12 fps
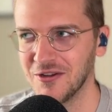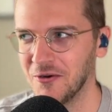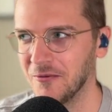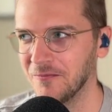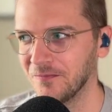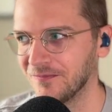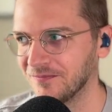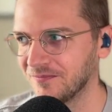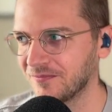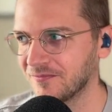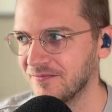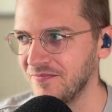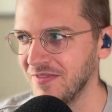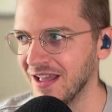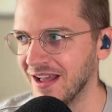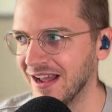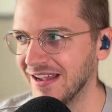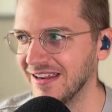So
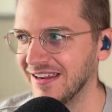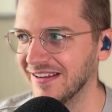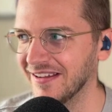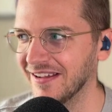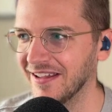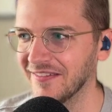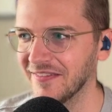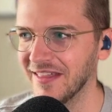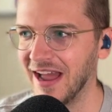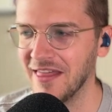I